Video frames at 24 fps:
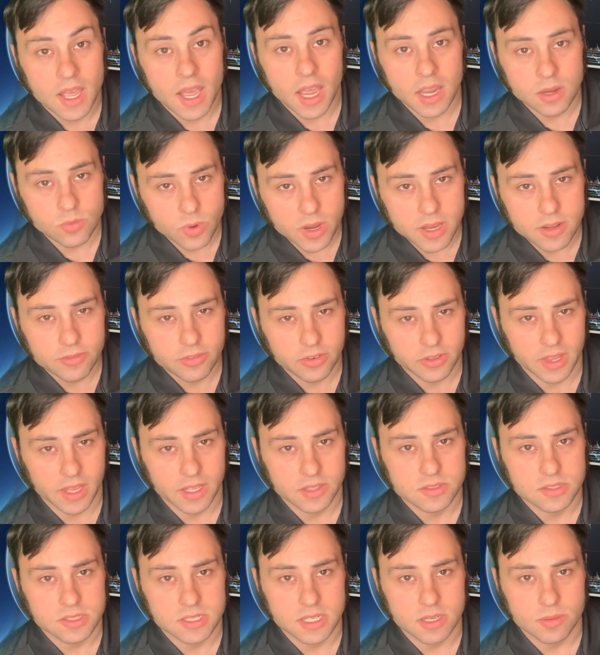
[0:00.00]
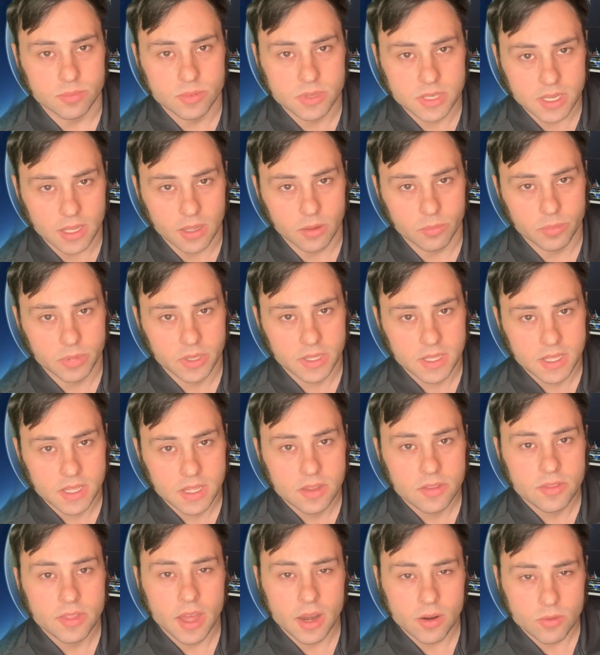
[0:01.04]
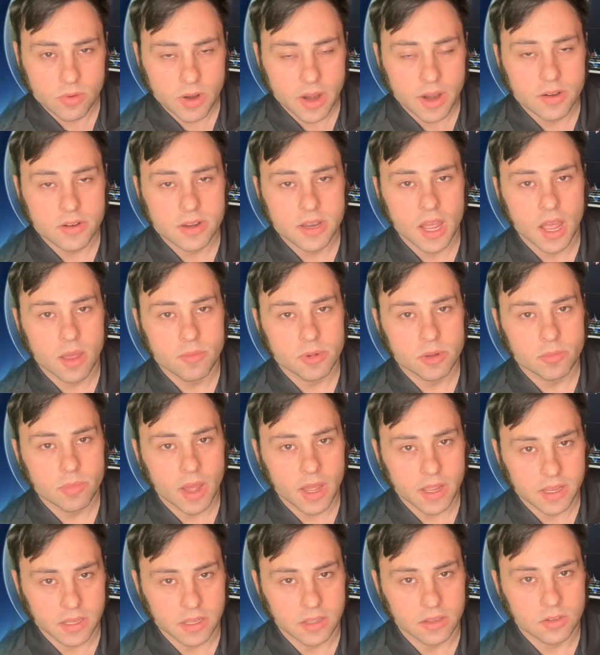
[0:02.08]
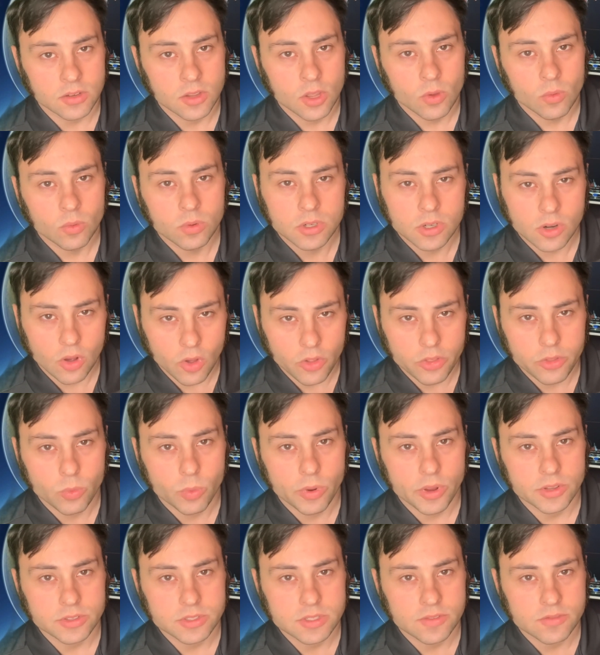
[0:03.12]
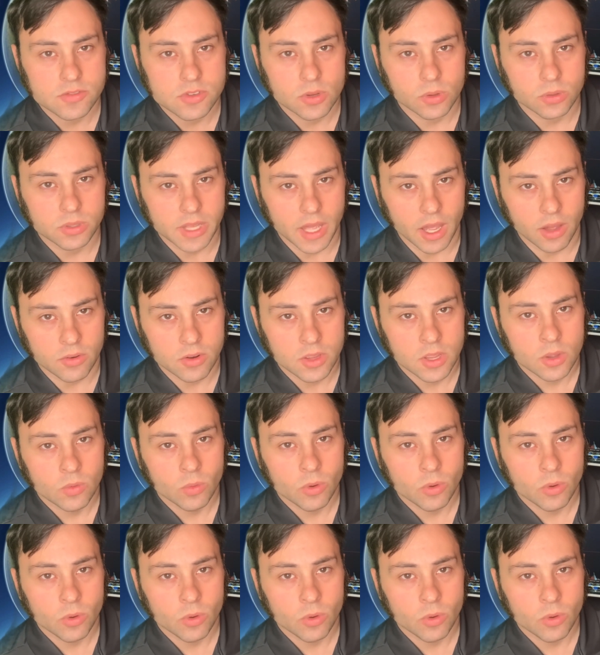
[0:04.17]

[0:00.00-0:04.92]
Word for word: I wait for that steep dip that rare time to buy in when all the whales have sold out,